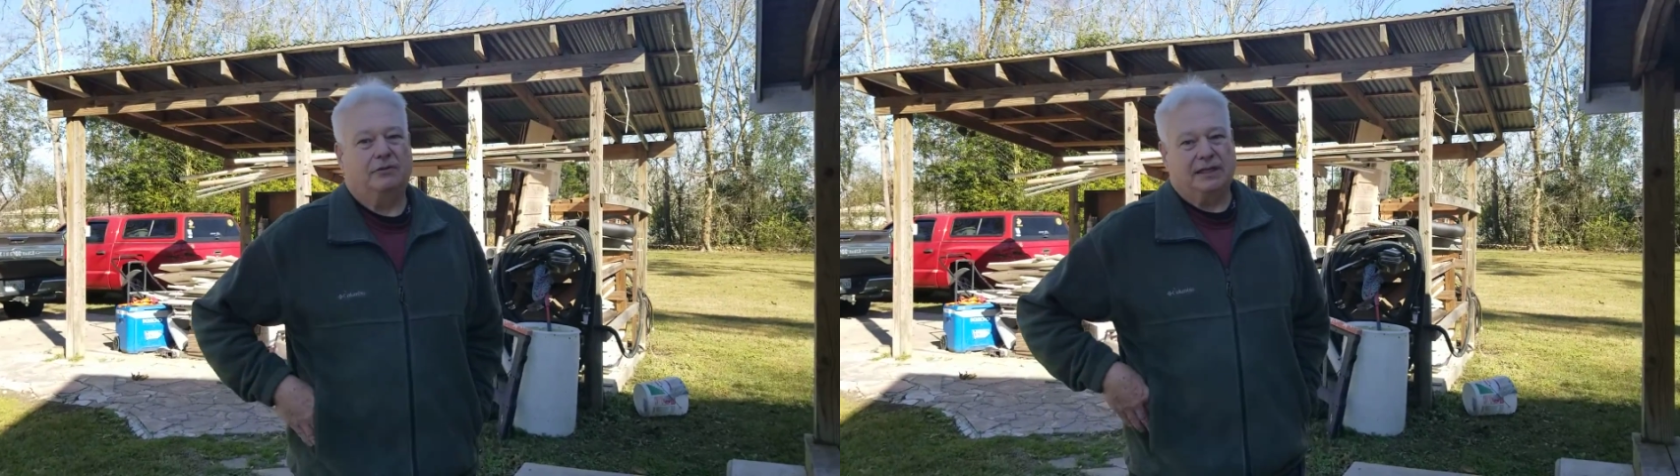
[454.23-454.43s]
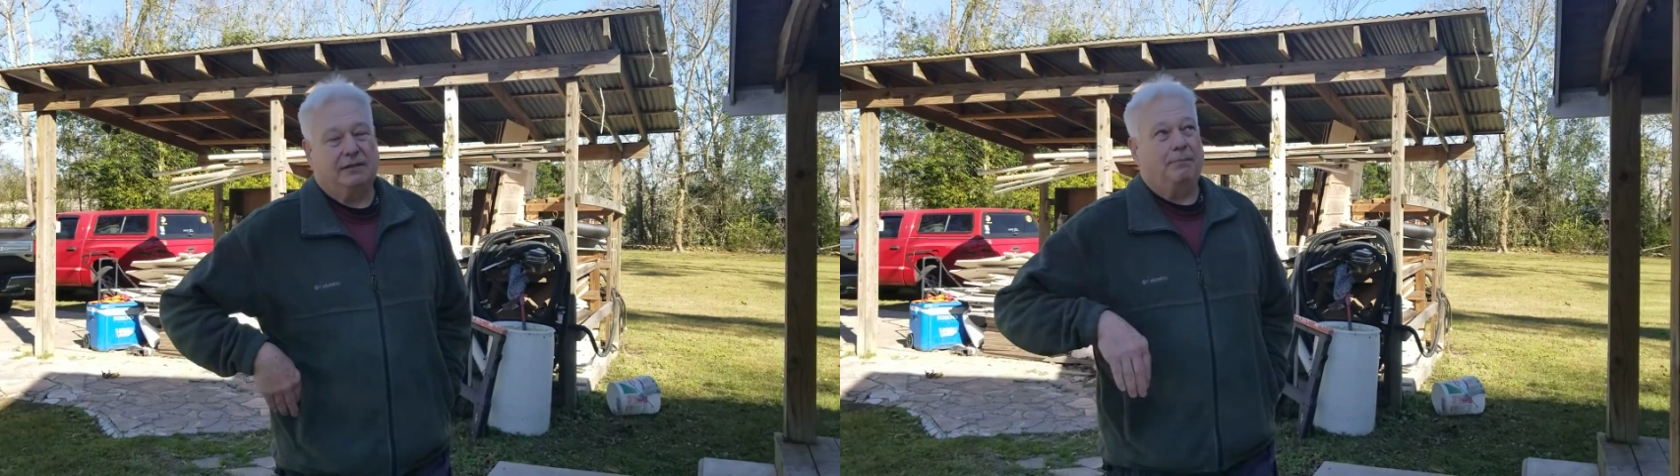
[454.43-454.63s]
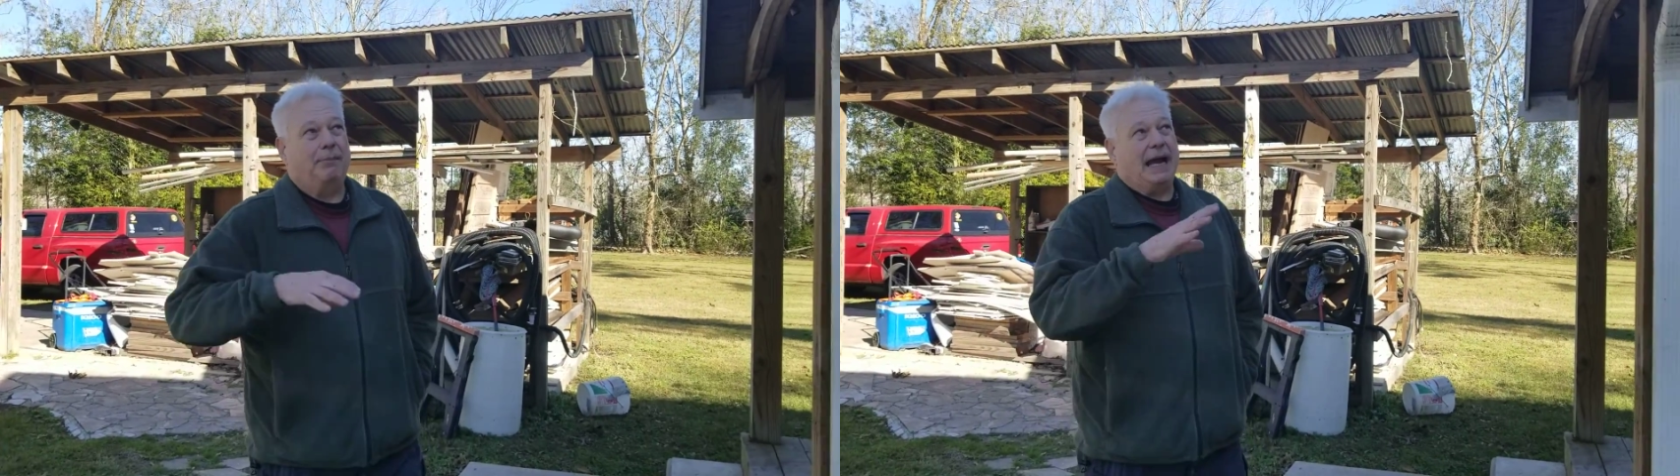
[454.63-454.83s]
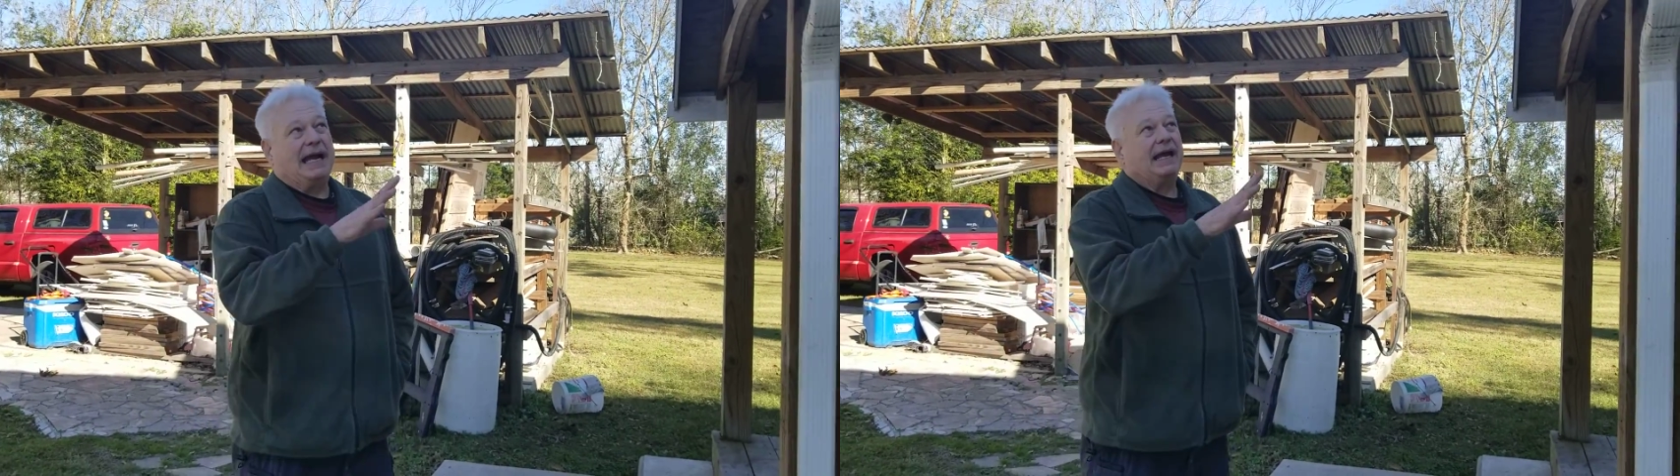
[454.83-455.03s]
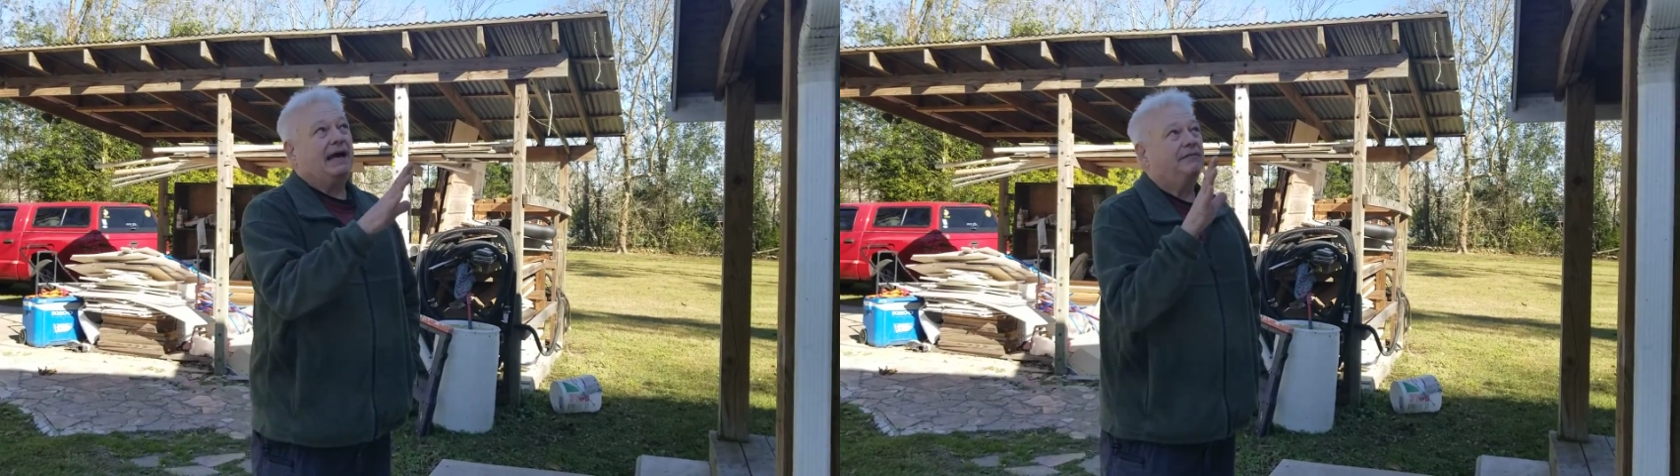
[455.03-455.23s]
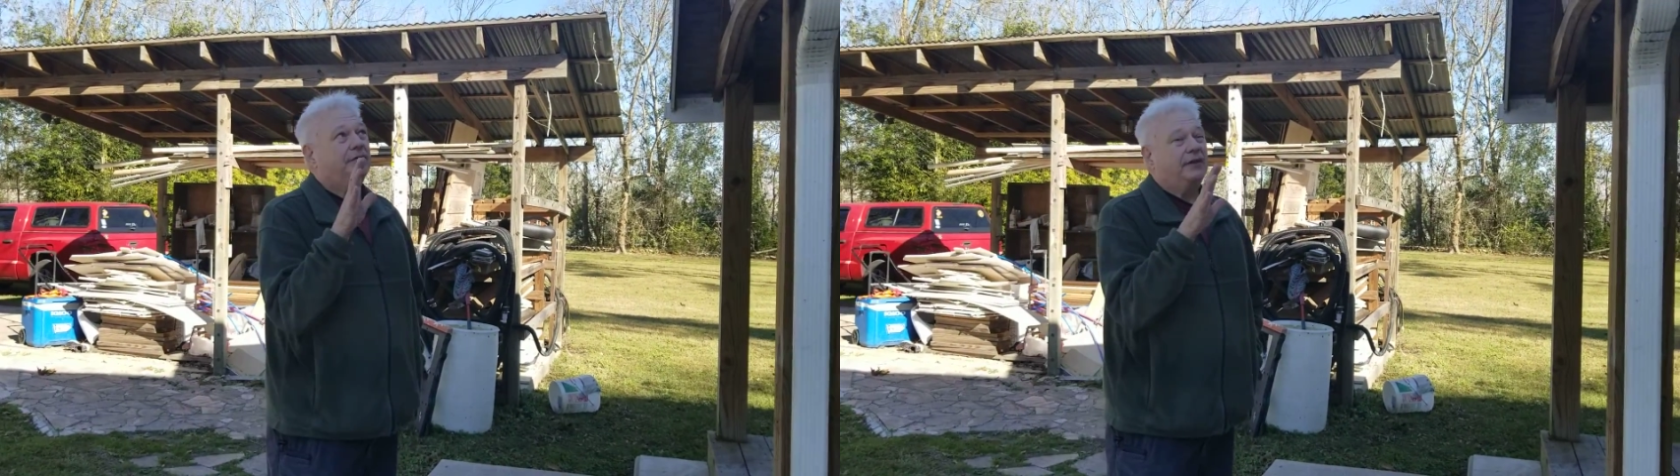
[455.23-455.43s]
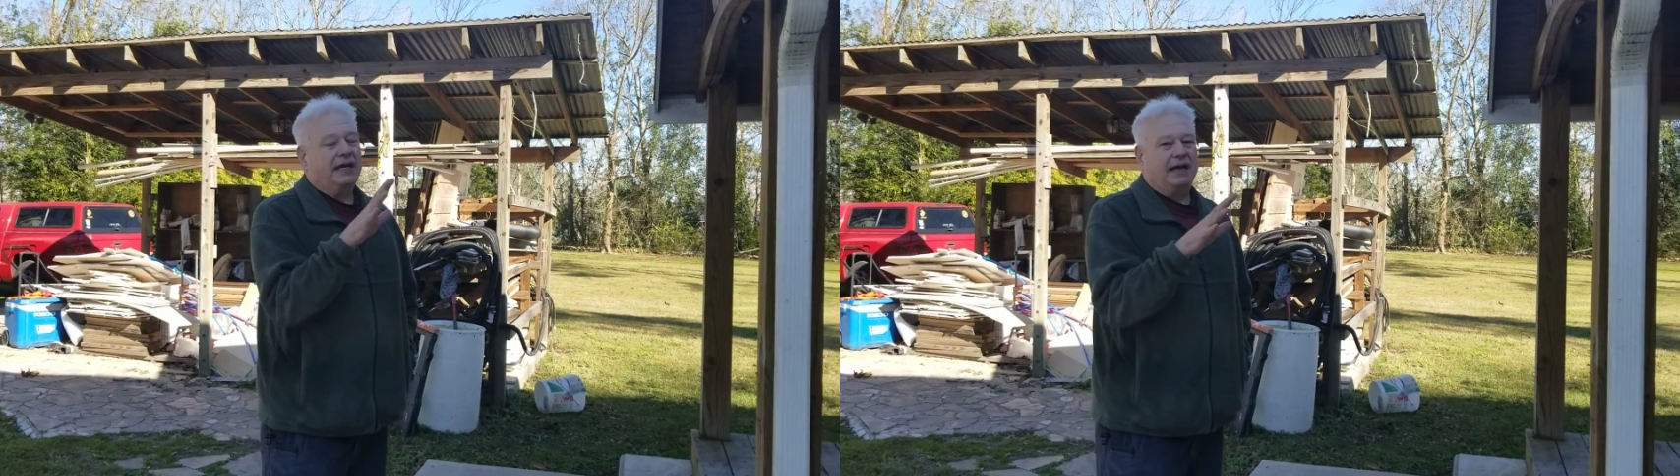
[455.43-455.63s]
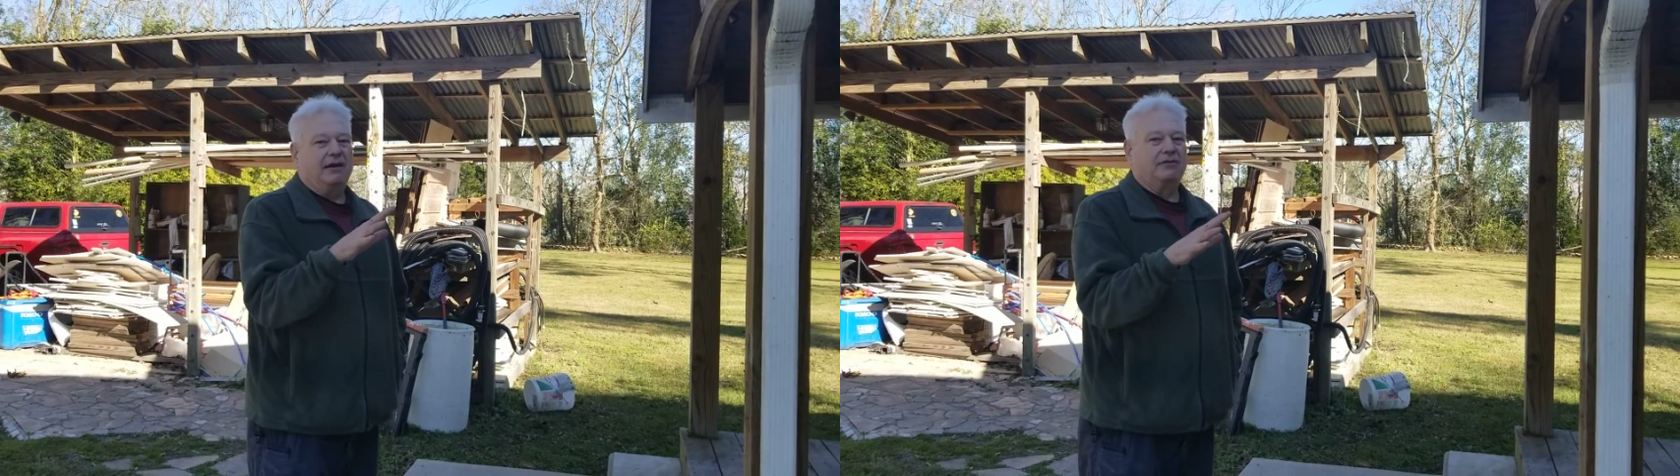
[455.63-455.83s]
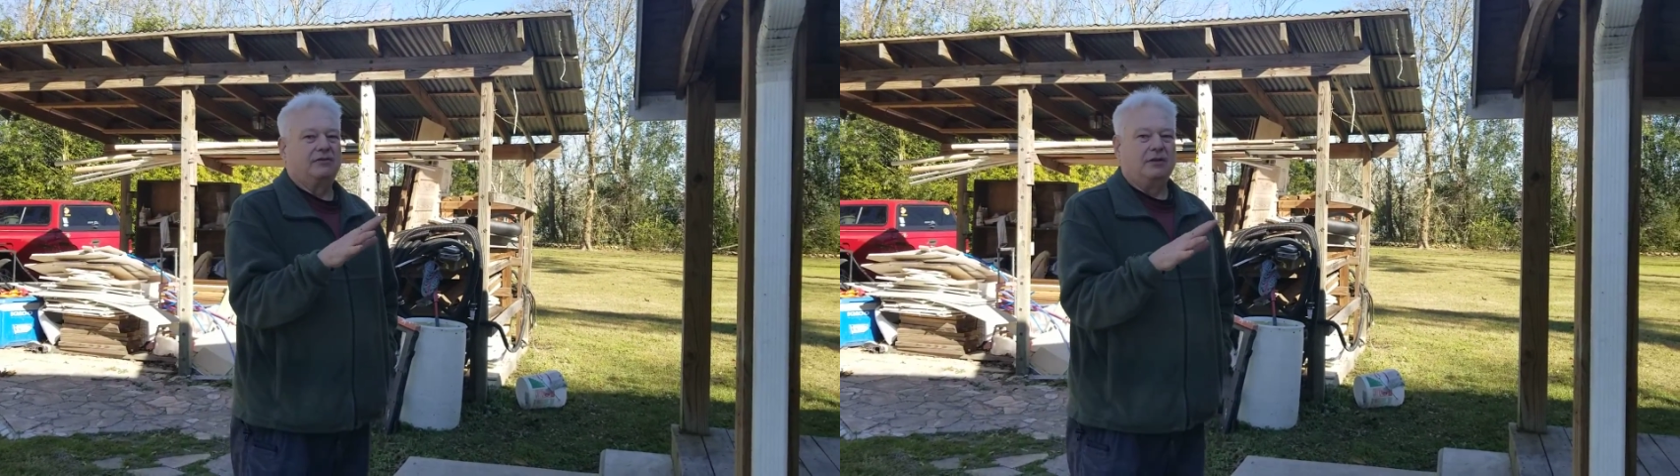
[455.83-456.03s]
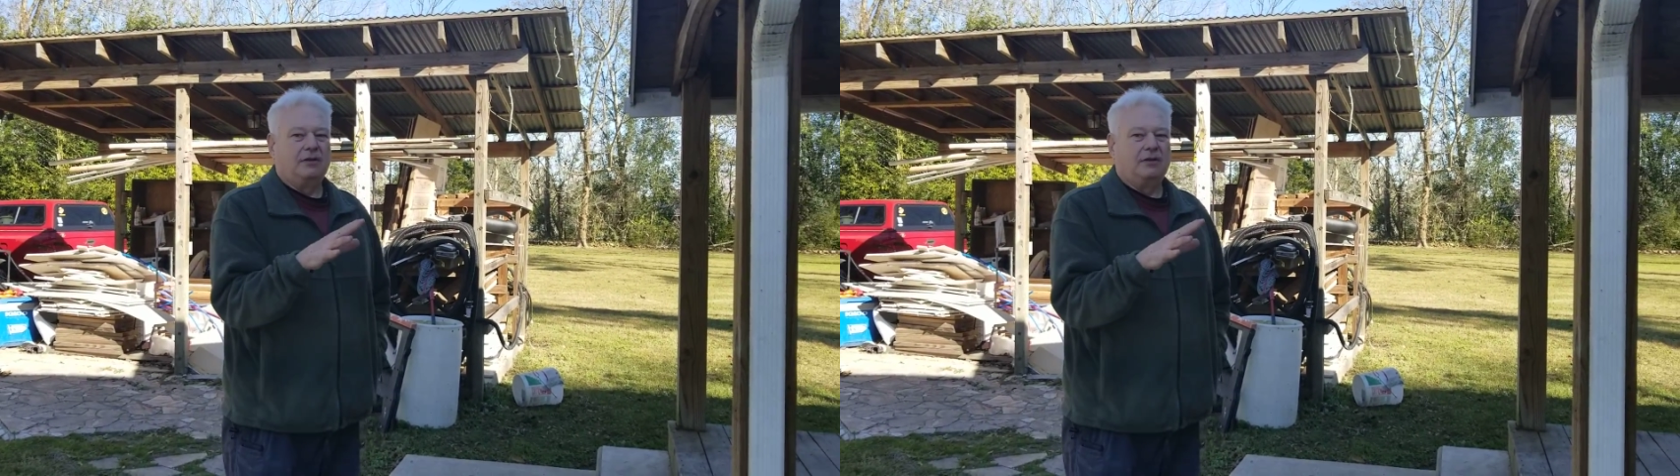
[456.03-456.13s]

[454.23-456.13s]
and the back half of the house